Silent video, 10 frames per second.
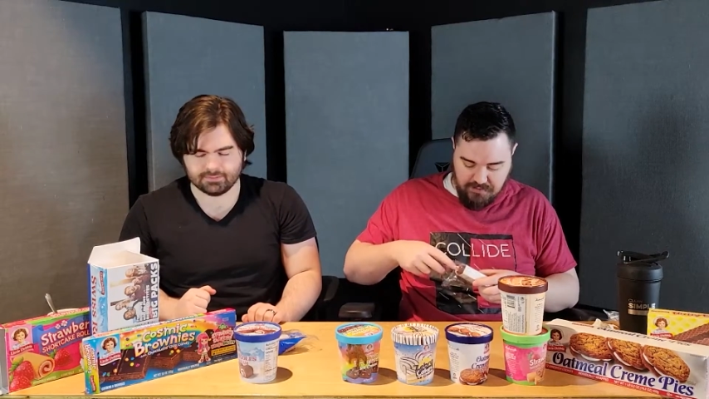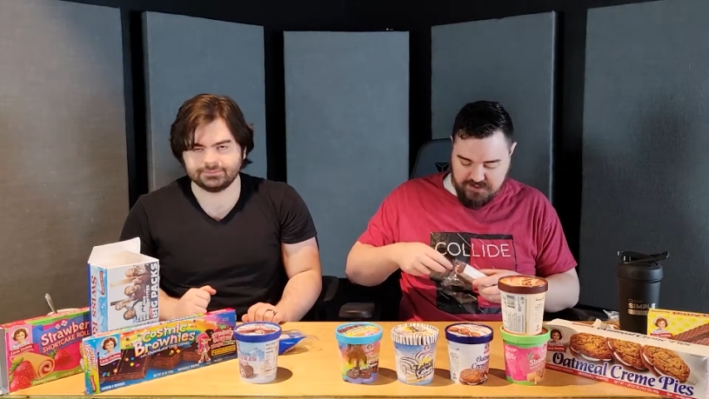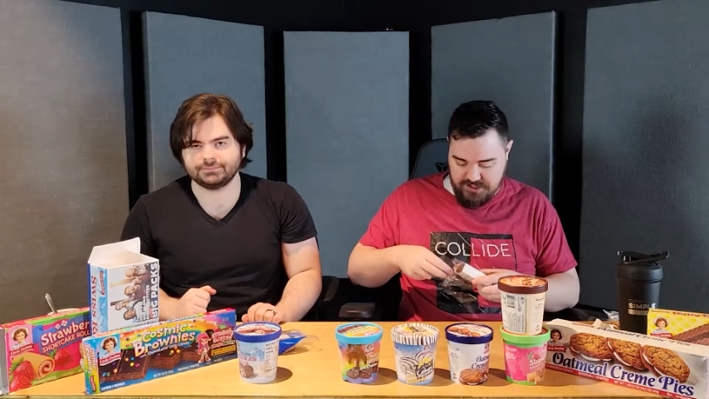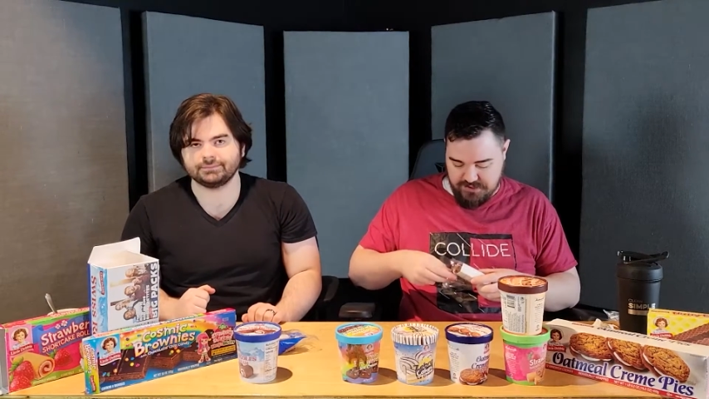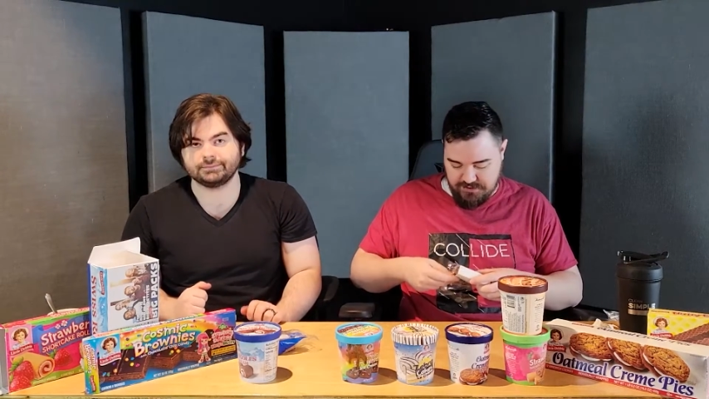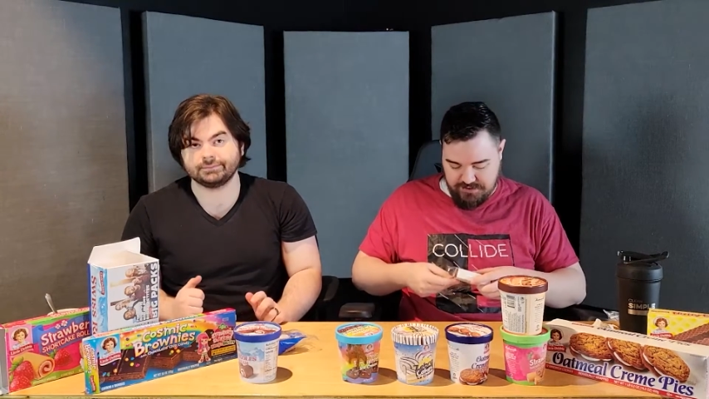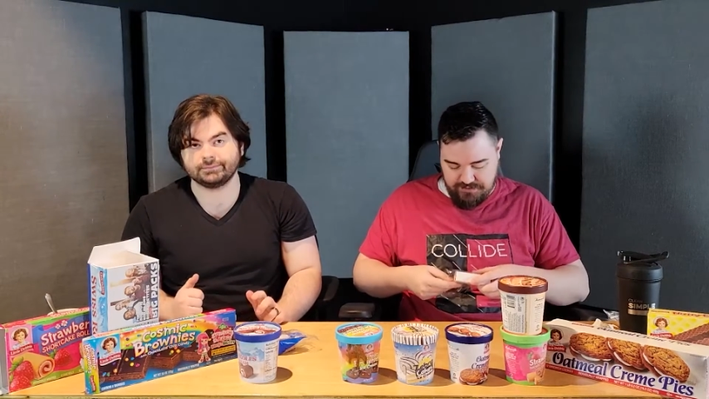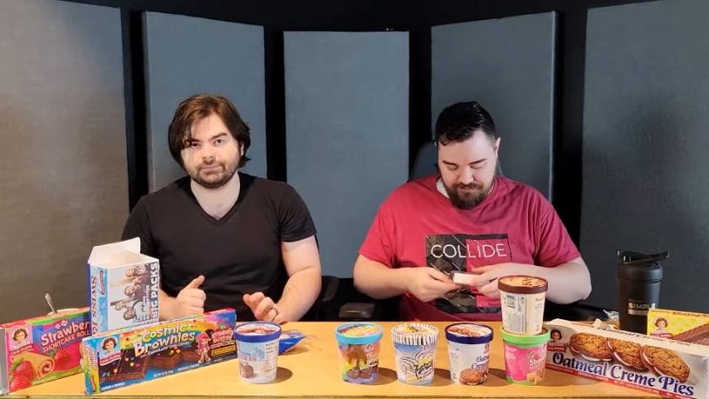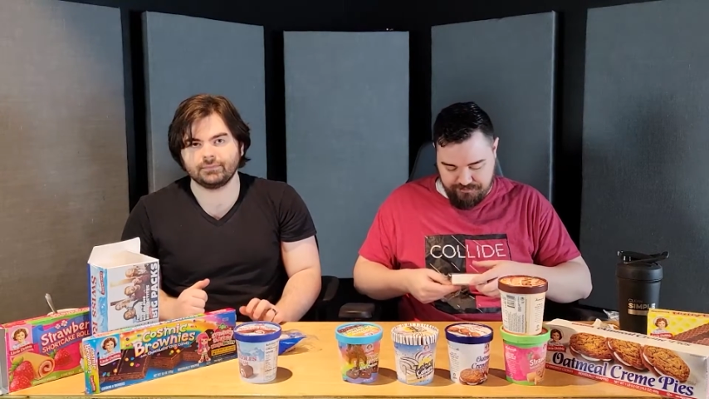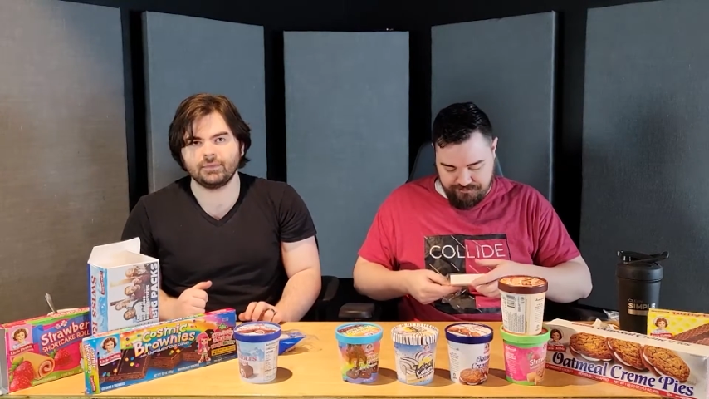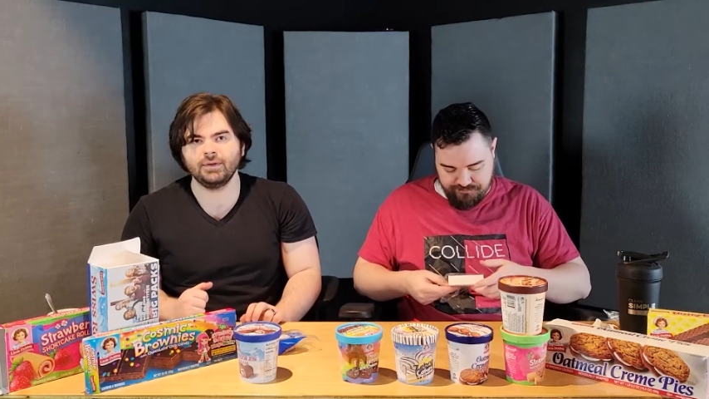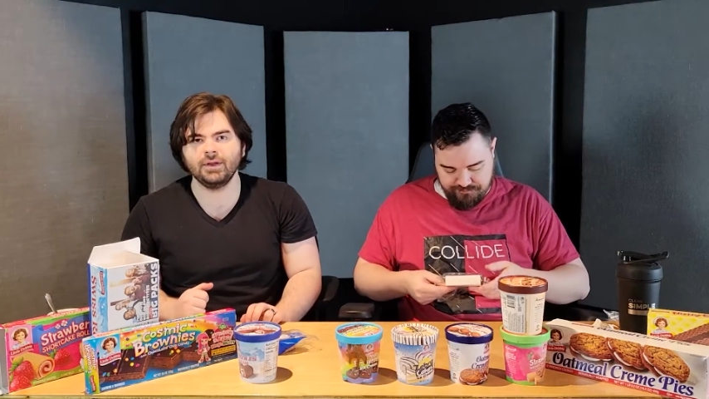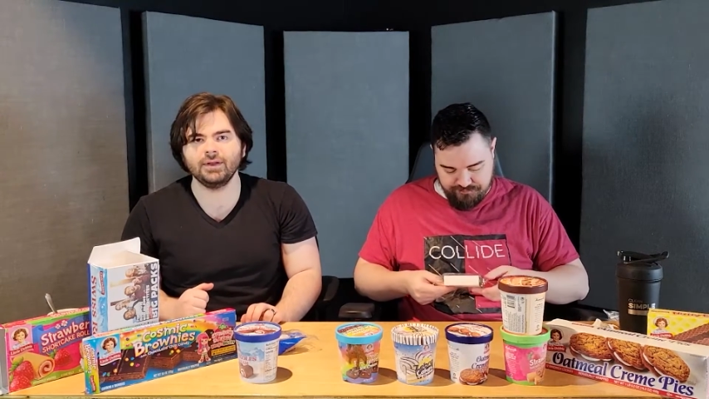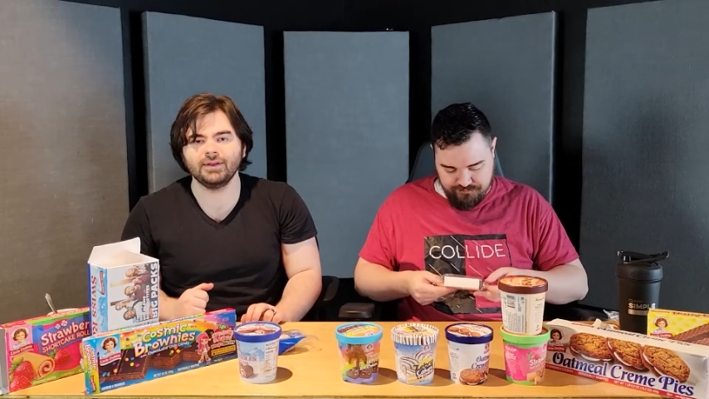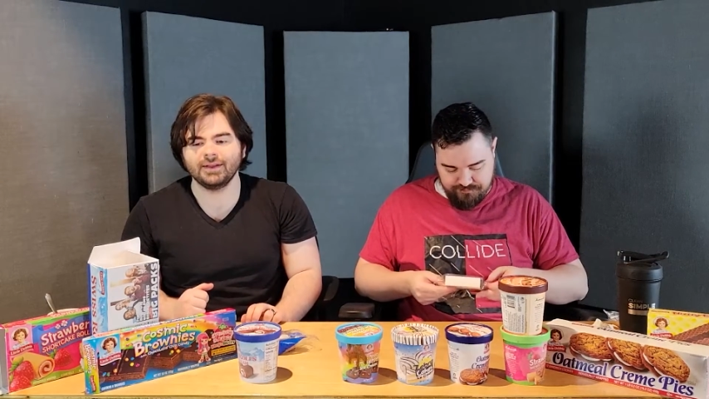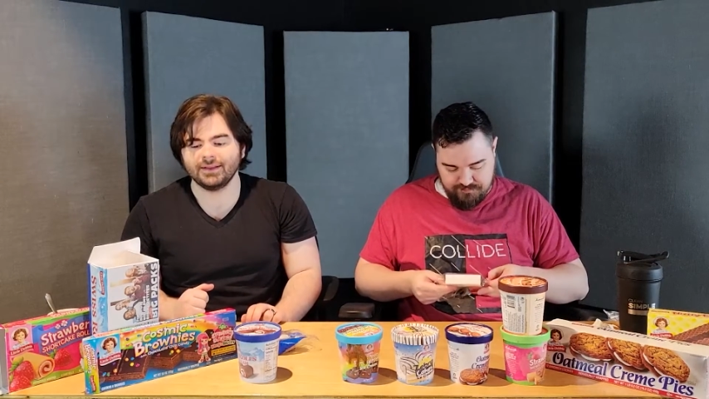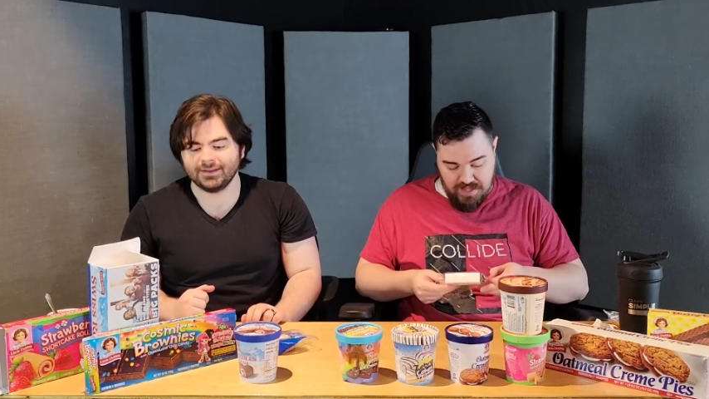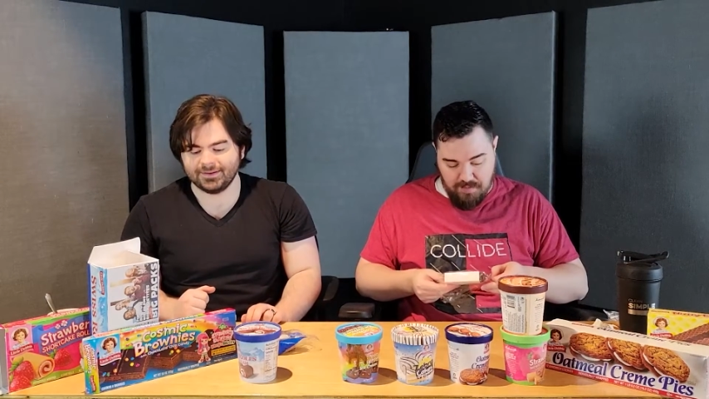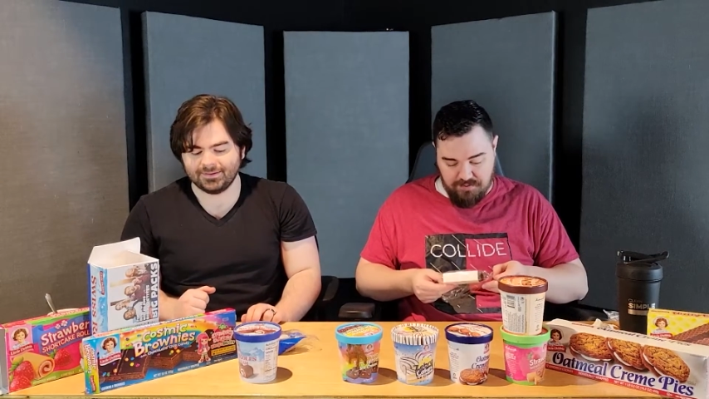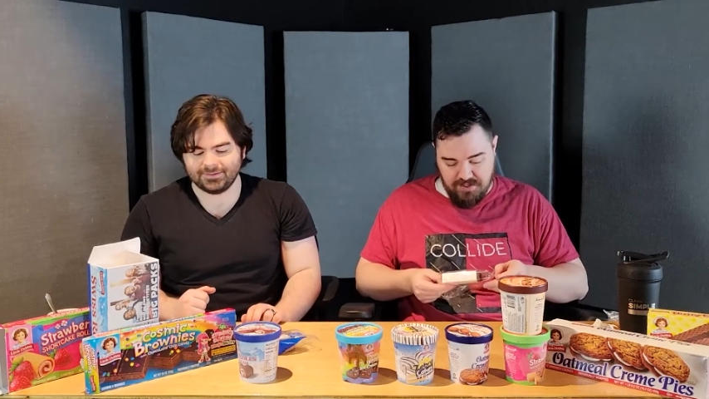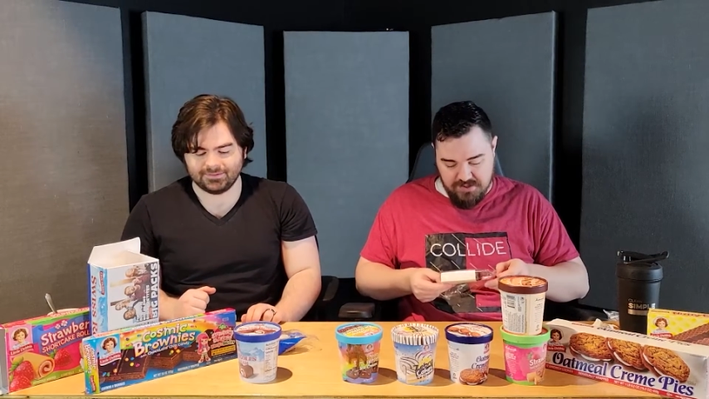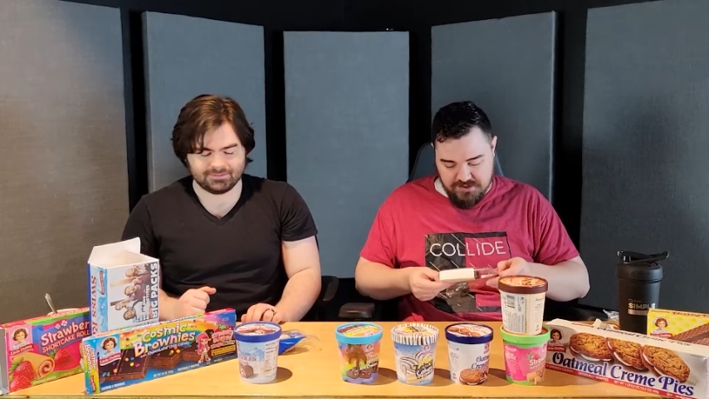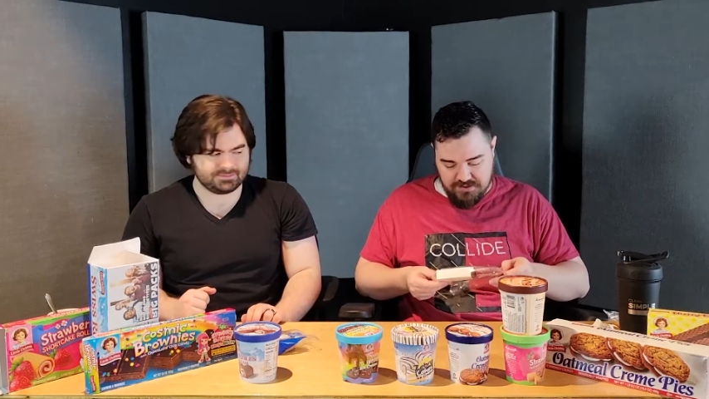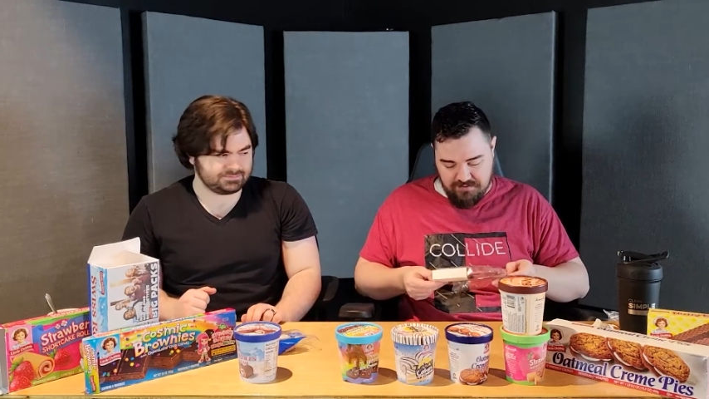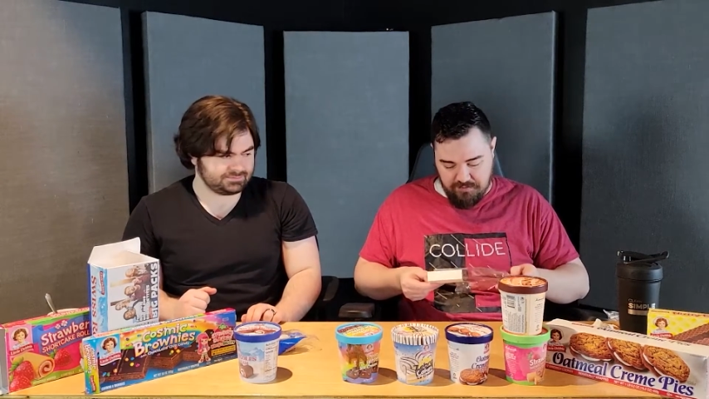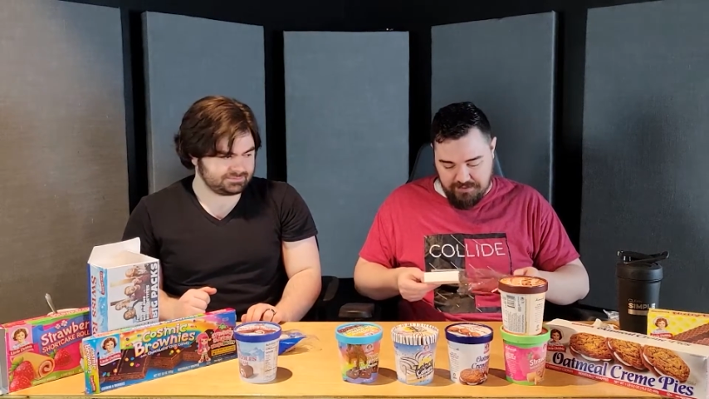Speaker 1: That was yesterday. Happy Easter,